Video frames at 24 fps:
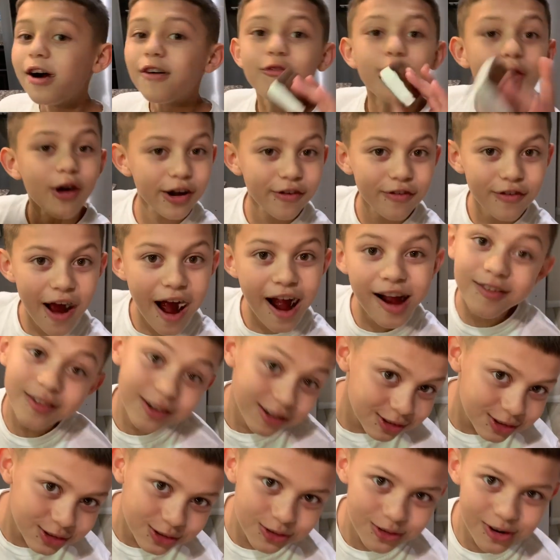45, I
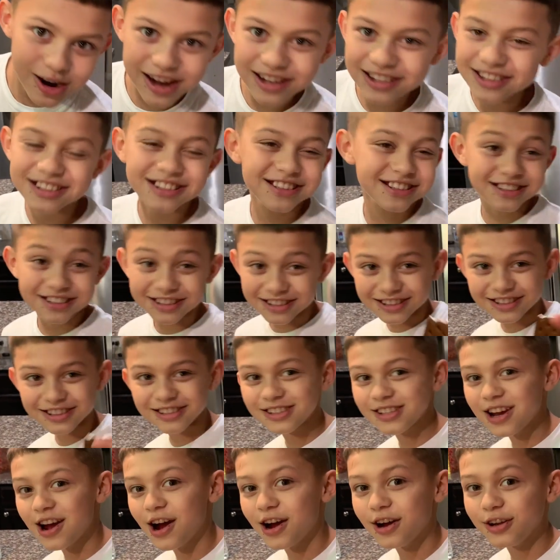was correct.
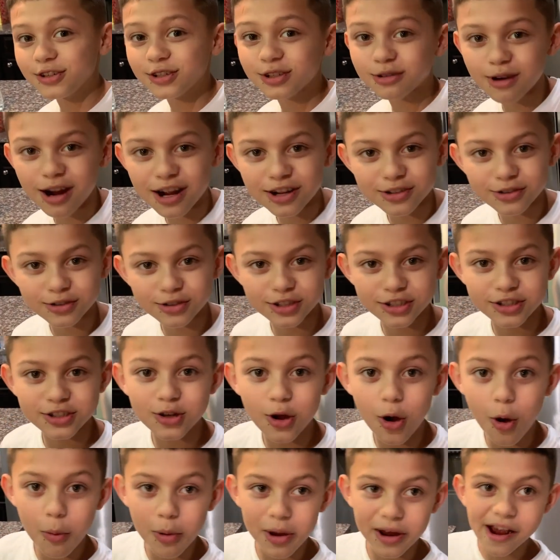The director just
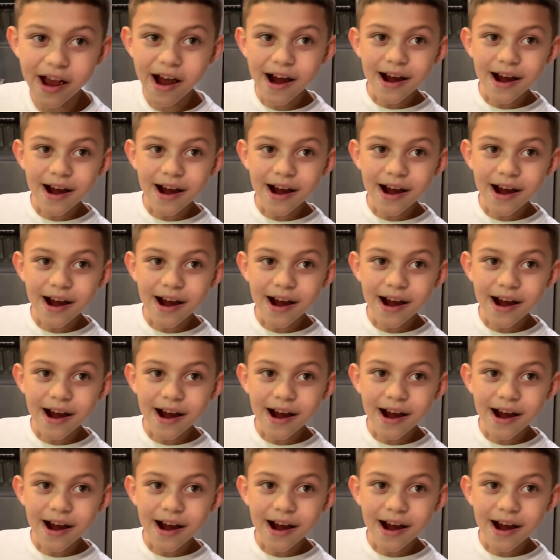told me.